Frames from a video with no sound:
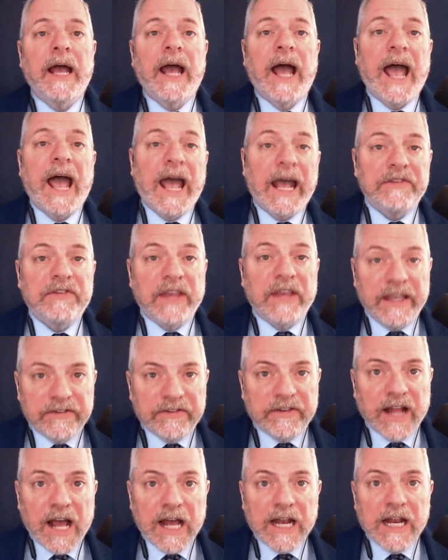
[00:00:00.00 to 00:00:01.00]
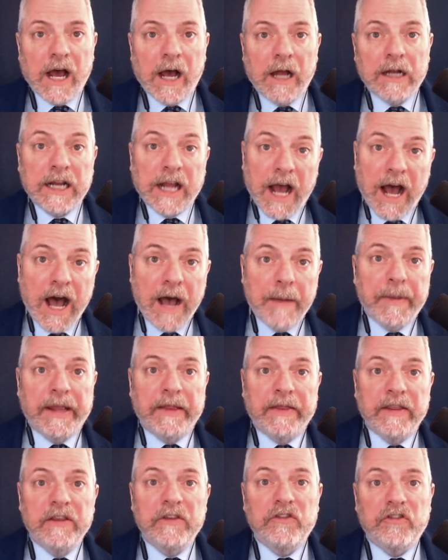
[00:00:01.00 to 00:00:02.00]
As is not
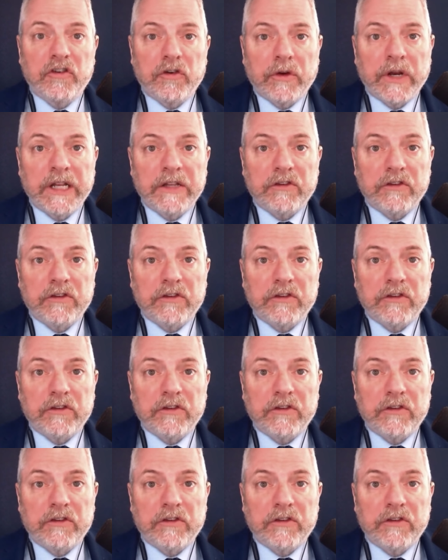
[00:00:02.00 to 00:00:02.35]
uncommon, these jury